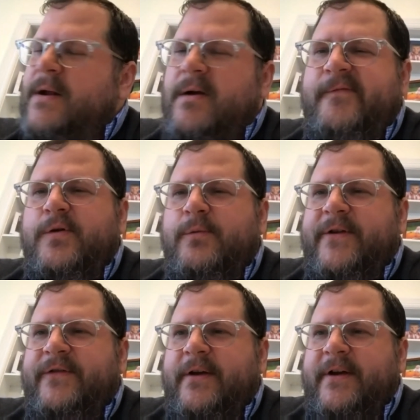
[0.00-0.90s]
food
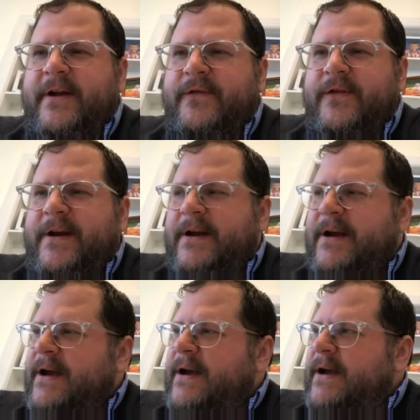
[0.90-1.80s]
resiliency
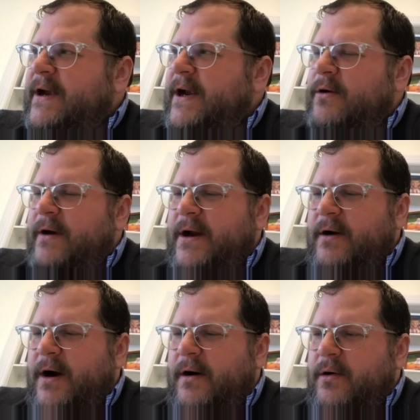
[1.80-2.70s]
here in
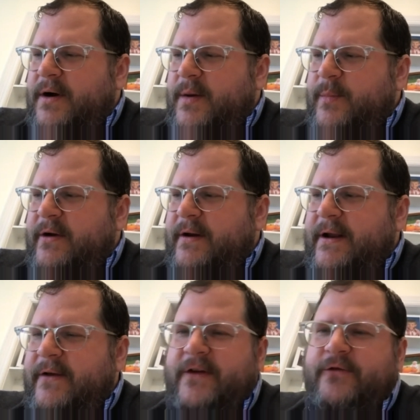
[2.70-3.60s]
our own
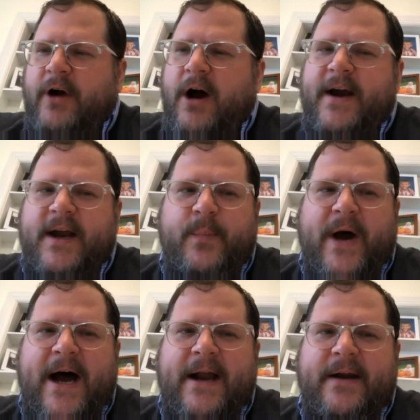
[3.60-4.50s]
communities, and drawing
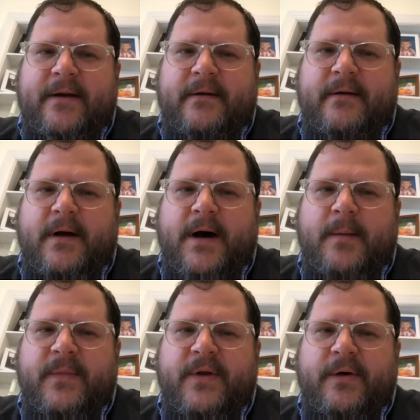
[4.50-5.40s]
upon
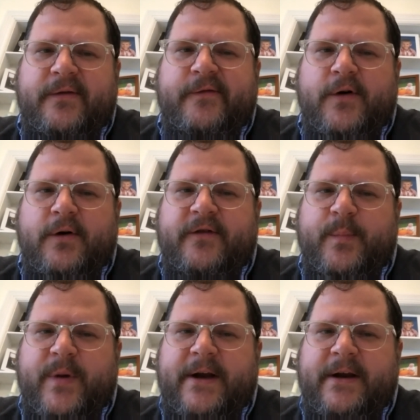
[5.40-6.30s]
those folks'
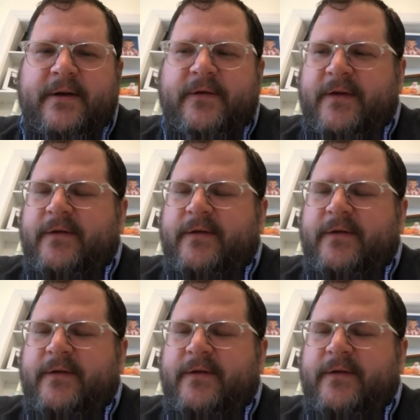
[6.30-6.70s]
opinions is